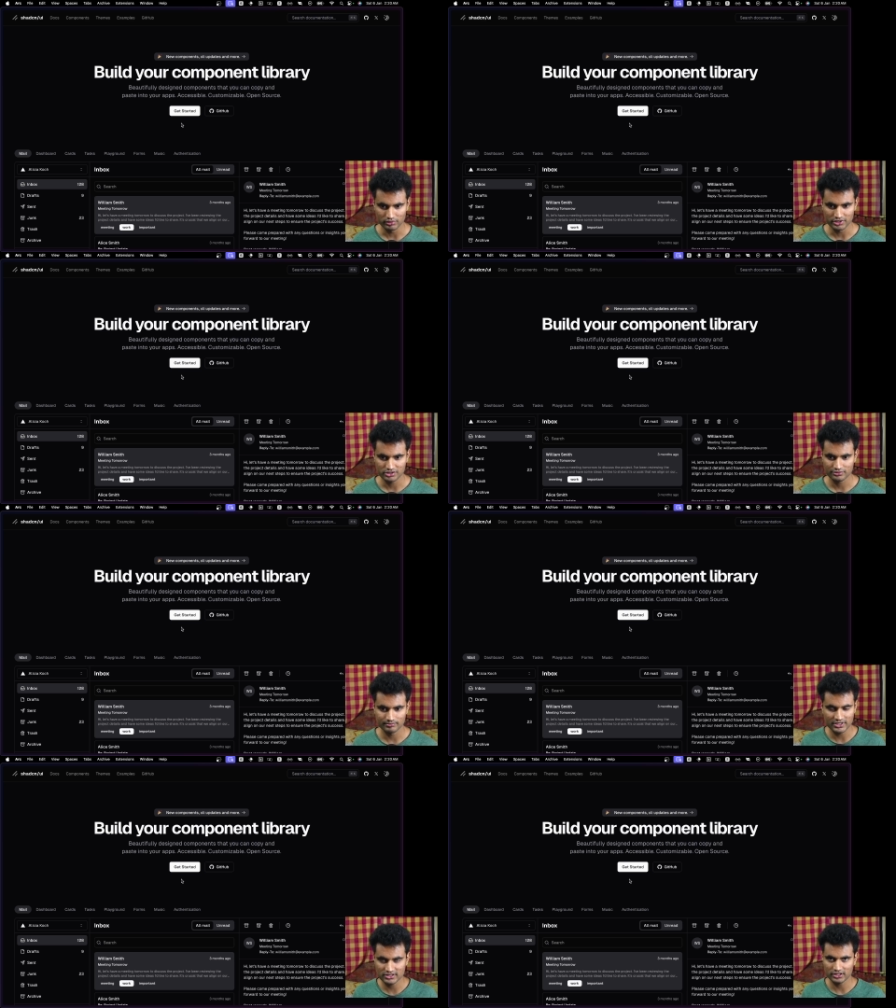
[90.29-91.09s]
It's
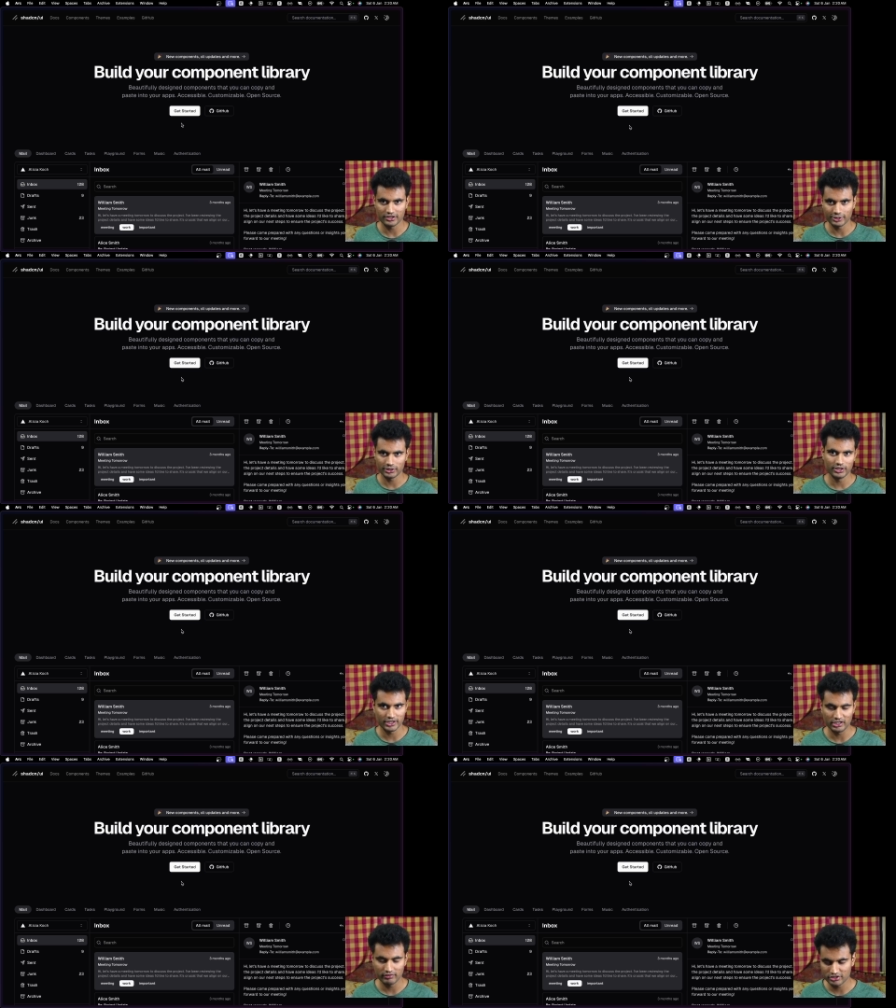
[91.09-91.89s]
basically written in
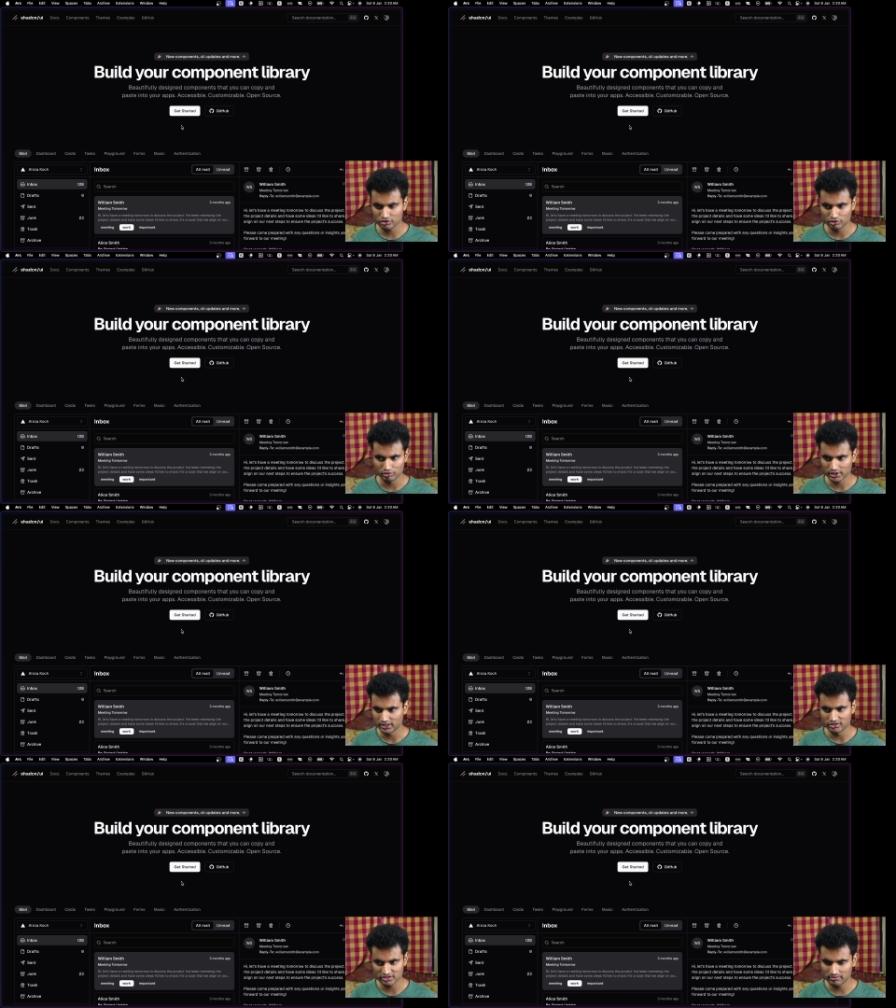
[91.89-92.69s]
Tailwind, so you
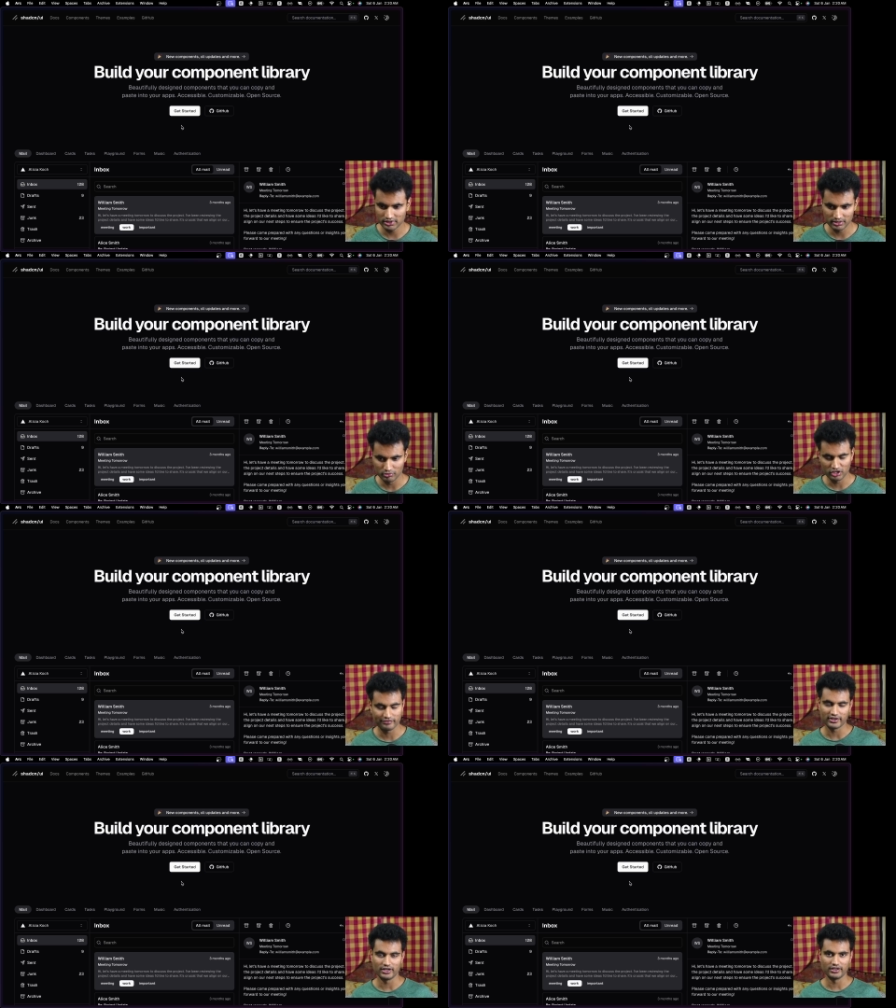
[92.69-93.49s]
can simply
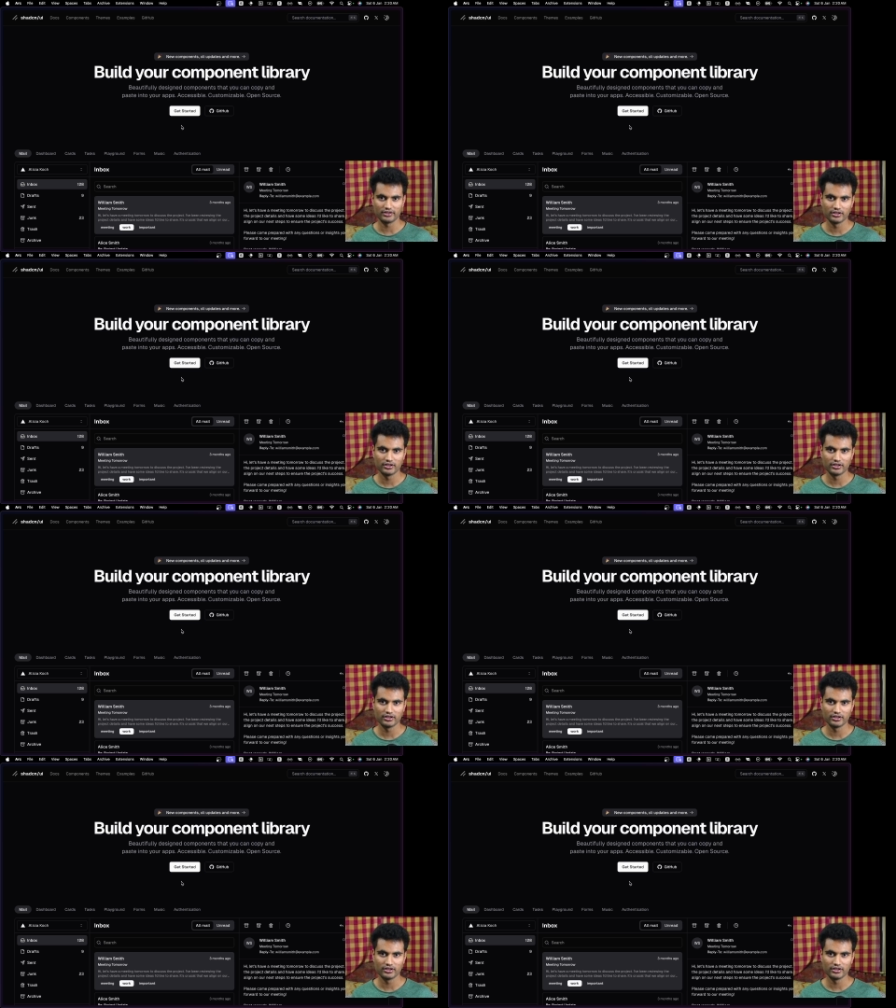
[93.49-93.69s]
modify it